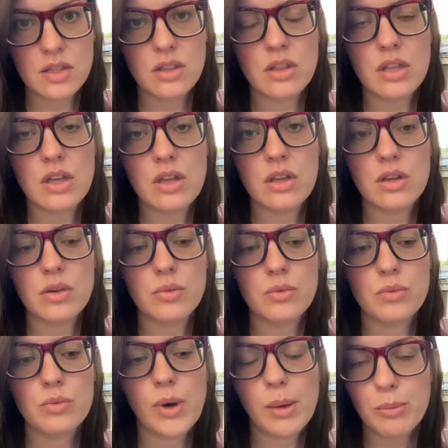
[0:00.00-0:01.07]
the
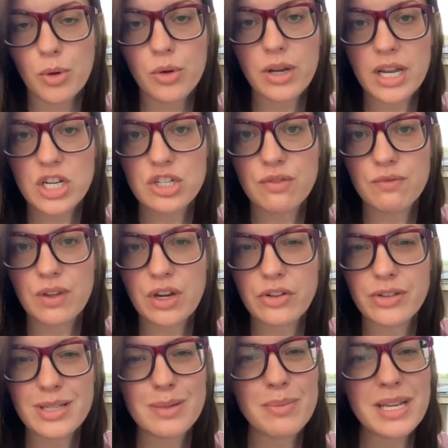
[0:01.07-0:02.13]
Rainbow Connection
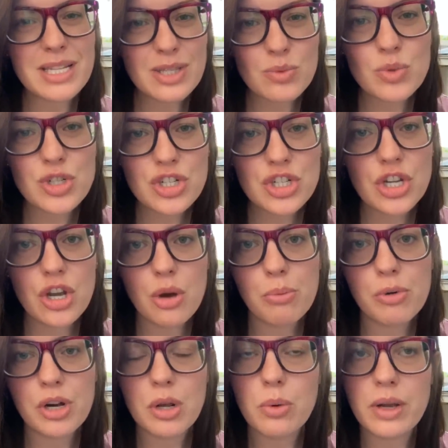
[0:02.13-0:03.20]
fingerless mitts, which should go
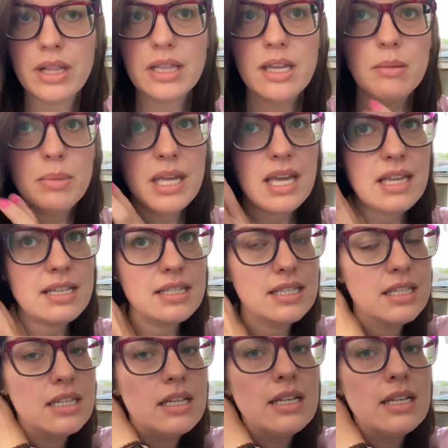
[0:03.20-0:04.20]
pretty quickly because